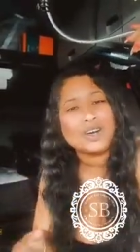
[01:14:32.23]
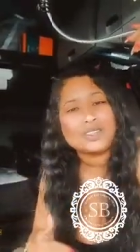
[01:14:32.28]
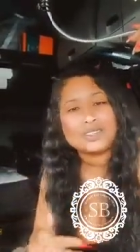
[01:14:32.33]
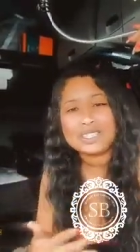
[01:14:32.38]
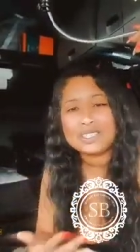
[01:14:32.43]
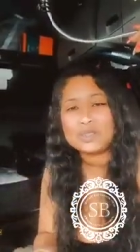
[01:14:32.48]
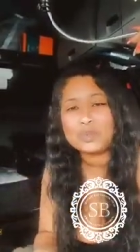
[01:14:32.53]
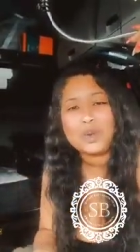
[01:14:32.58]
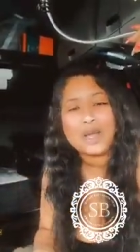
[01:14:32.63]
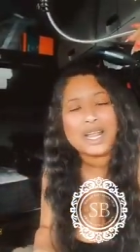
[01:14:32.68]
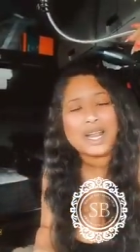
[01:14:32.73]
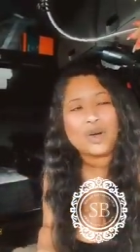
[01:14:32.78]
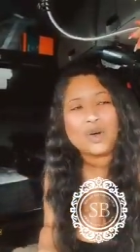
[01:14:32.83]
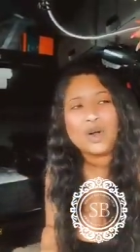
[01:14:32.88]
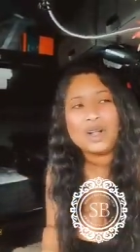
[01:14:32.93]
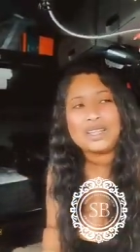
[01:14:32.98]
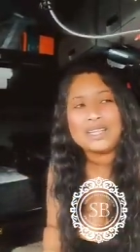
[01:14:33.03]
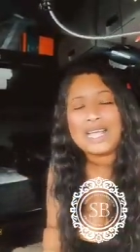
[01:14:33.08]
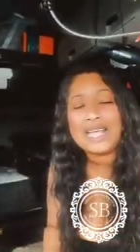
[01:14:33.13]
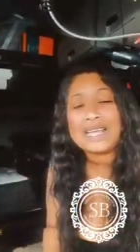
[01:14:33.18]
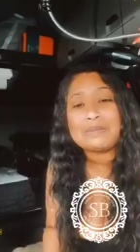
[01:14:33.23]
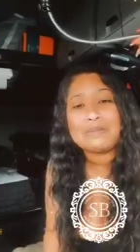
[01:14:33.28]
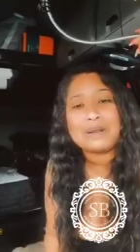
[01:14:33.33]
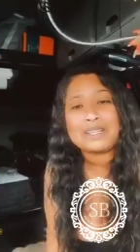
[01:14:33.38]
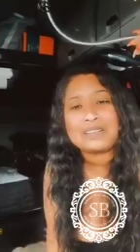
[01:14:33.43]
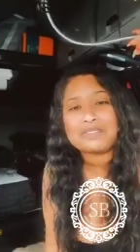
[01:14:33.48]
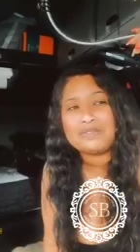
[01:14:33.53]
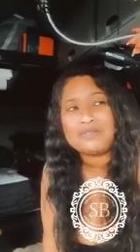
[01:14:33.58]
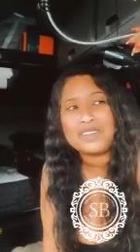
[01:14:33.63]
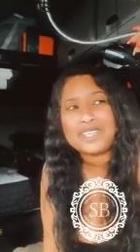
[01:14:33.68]
he just wanted
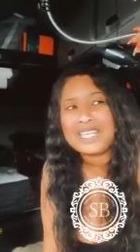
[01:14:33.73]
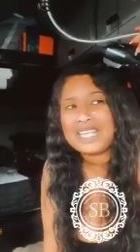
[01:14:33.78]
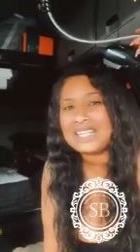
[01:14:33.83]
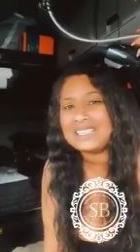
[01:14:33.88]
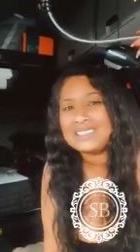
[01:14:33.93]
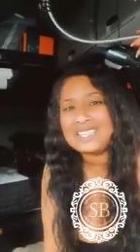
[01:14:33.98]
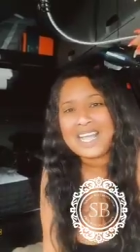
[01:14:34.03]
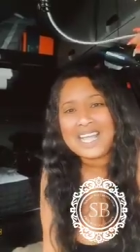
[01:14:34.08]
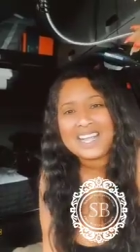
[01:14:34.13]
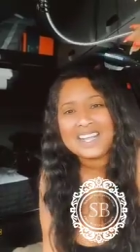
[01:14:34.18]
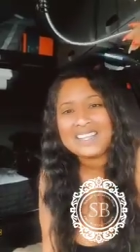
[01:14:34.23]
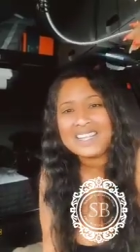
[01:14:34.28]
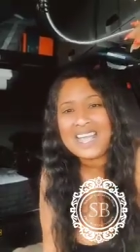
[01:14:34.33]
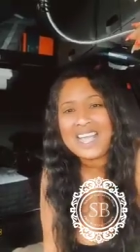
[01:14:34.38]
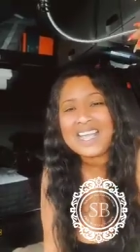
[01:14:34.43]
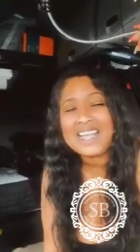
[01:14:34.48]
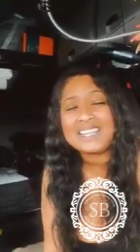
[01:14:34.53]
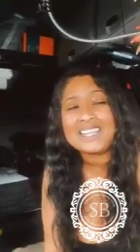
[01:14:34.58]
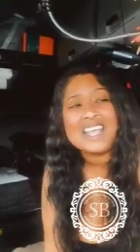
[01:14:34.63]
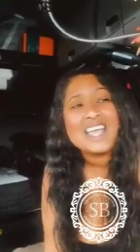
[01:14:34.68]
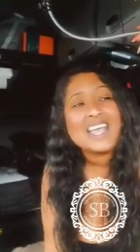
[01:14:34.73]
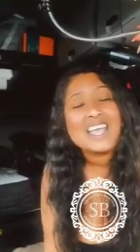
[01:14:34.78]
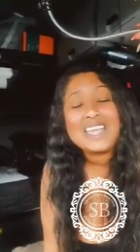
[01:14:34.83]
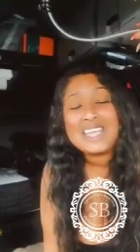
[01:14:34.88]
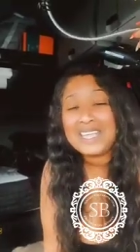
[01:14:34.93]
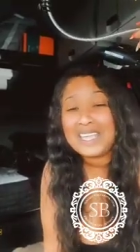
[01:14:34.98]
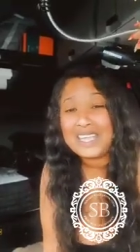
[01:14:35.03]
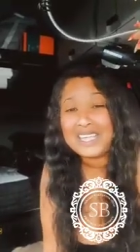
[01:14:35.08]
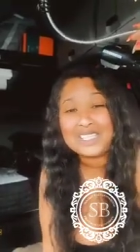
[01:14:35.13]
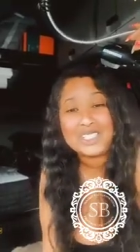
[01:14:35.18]
to sleep. He didn't want to
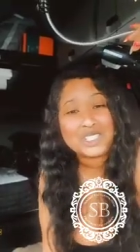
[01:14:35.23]
talk.